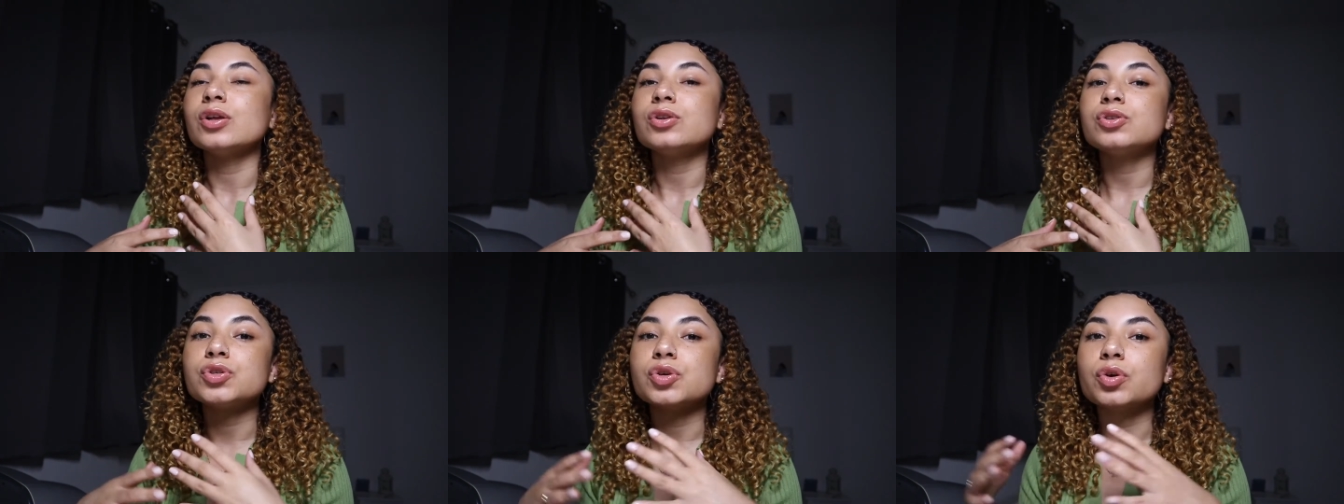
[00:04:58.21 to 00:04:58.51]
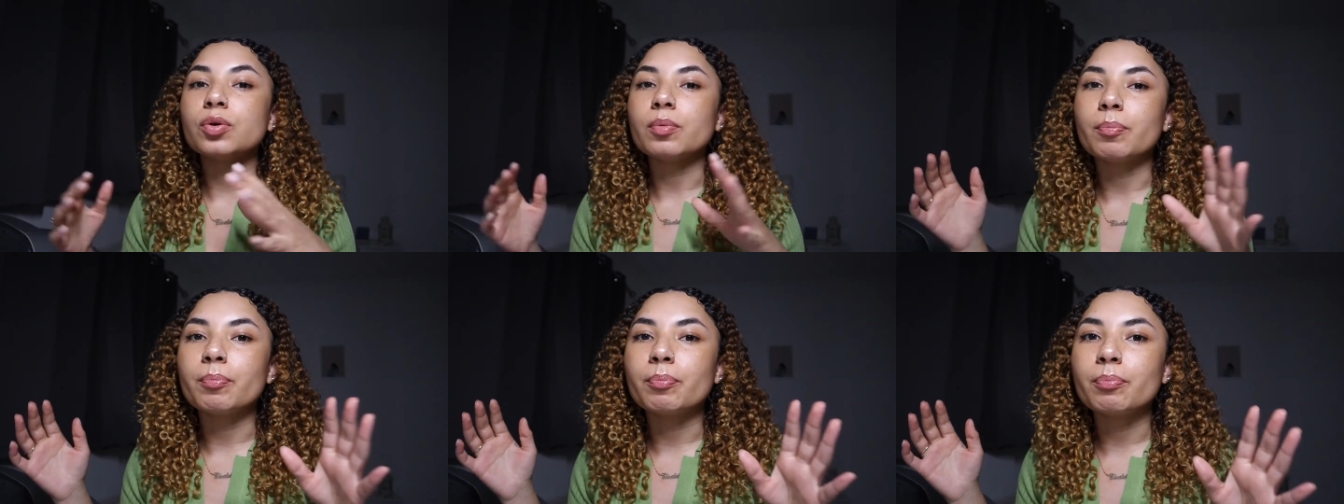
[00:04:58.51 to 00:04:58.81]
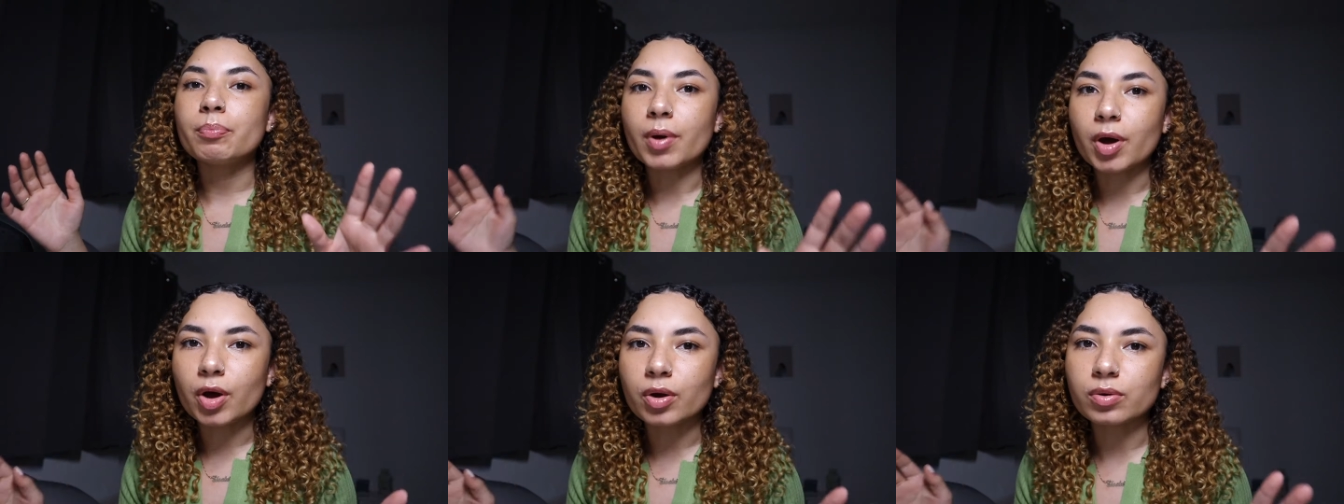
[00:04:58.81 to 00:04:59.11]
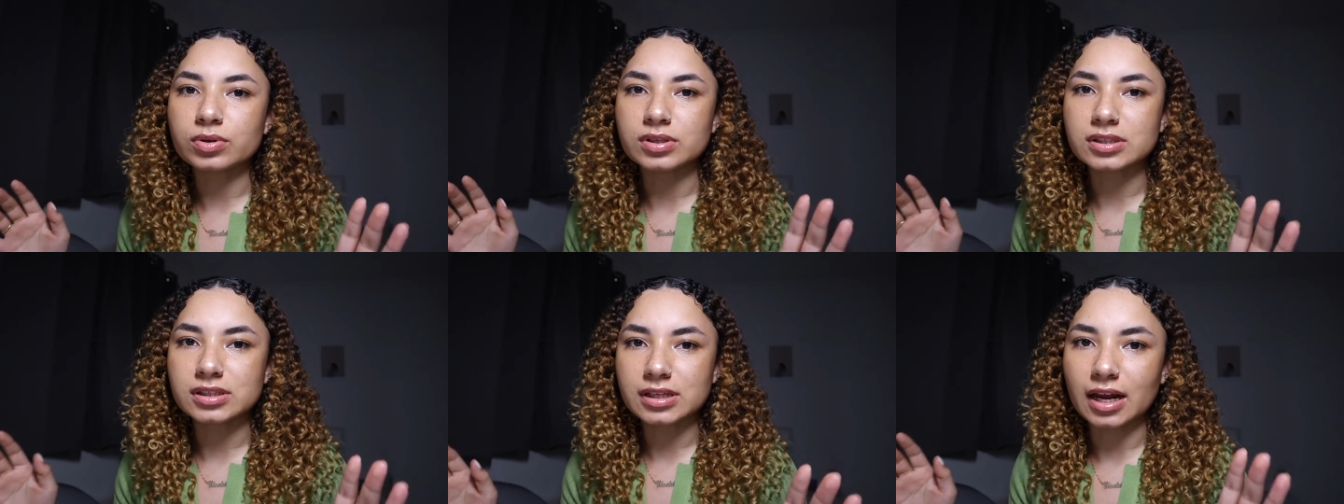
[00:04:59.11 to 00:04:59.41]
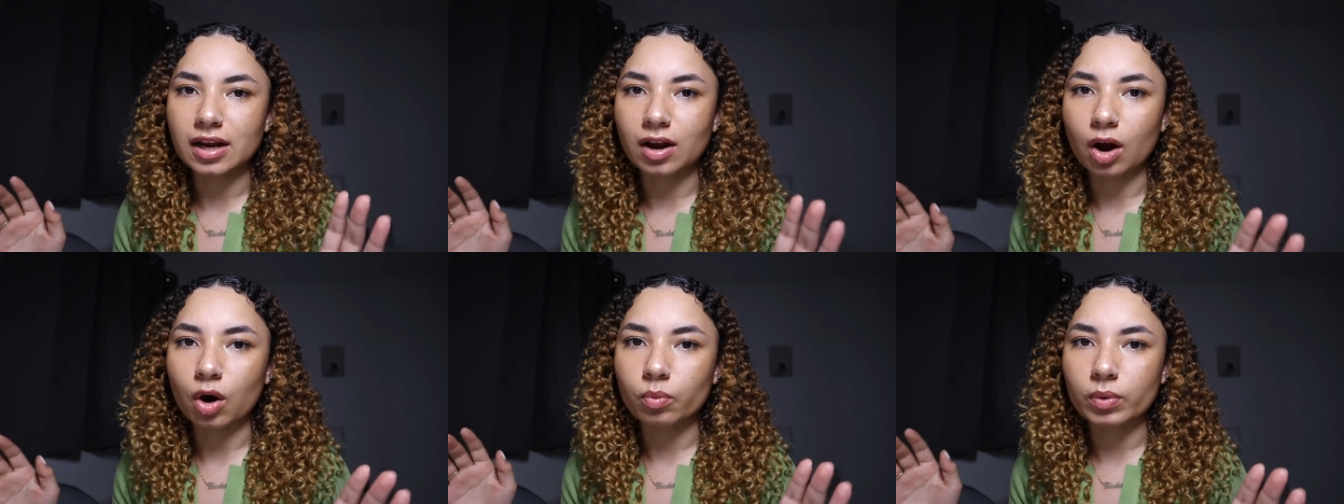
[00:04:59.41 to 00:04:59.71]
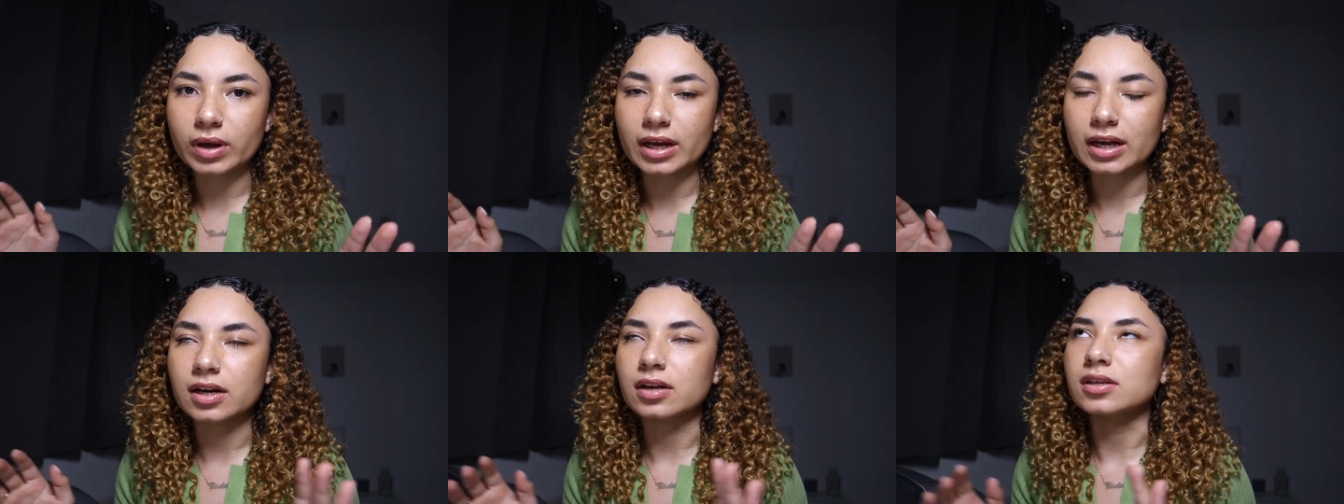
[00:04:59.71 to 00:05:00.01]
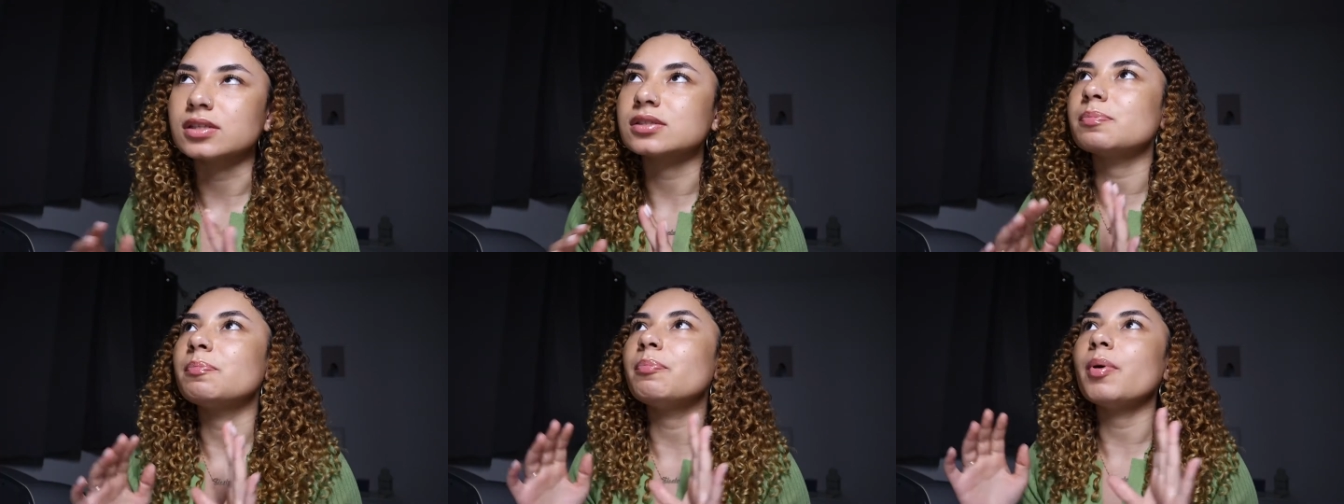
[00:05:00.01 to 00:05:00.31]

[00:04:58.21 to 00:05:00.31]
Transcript: to boast in our weakness,